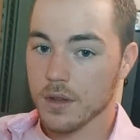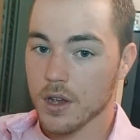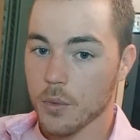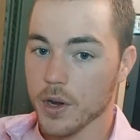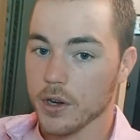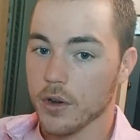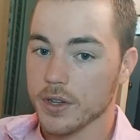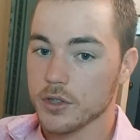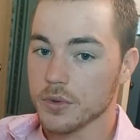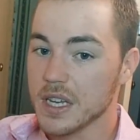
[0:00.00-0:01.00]
we are going
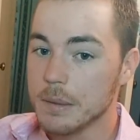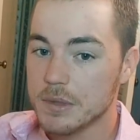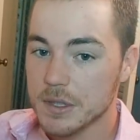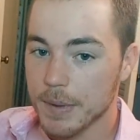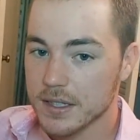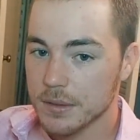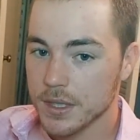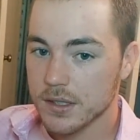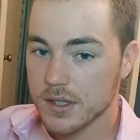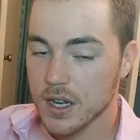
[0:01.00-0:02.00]
to keep
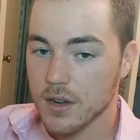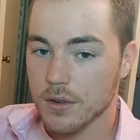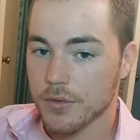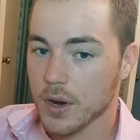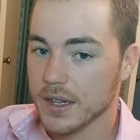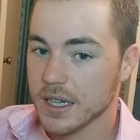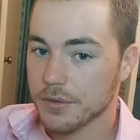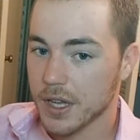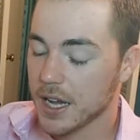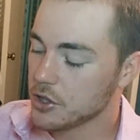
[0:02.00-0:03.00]
specimens for
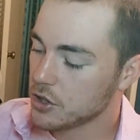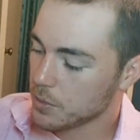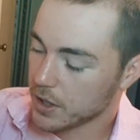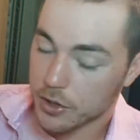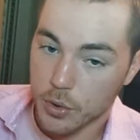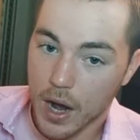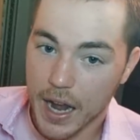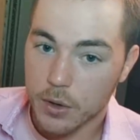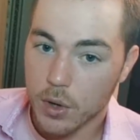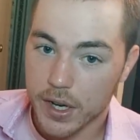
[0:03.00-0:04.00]
identification. We're going to do
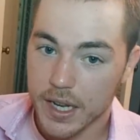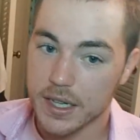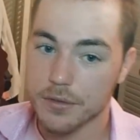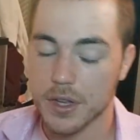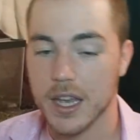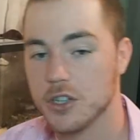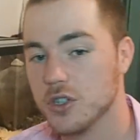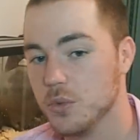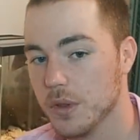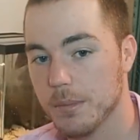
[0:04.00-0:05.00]
high-quality
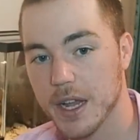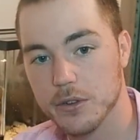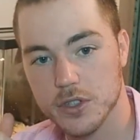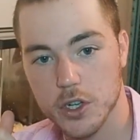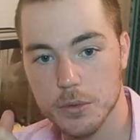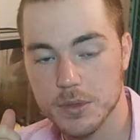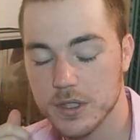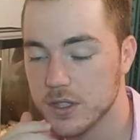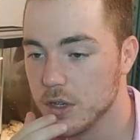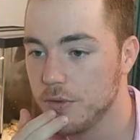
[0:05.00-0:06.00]
identification with microscopes
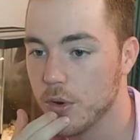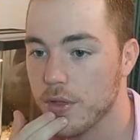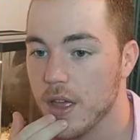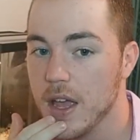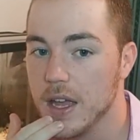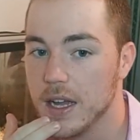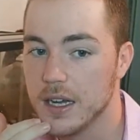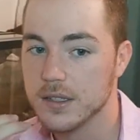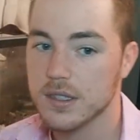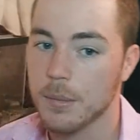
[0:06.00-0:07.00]
and so forth.
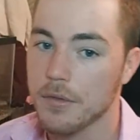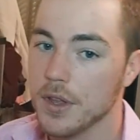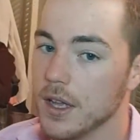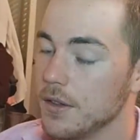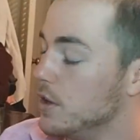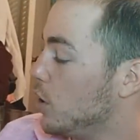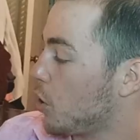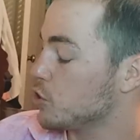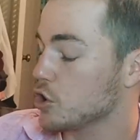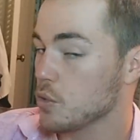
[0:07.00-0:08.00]
Some of the
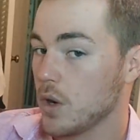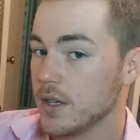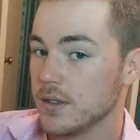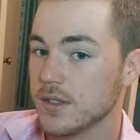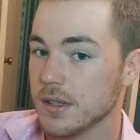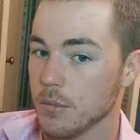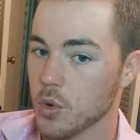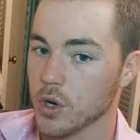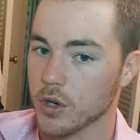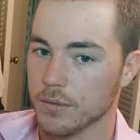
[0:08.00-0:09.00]
larger ones, the
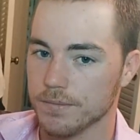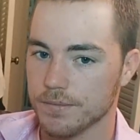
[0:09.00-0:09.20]
more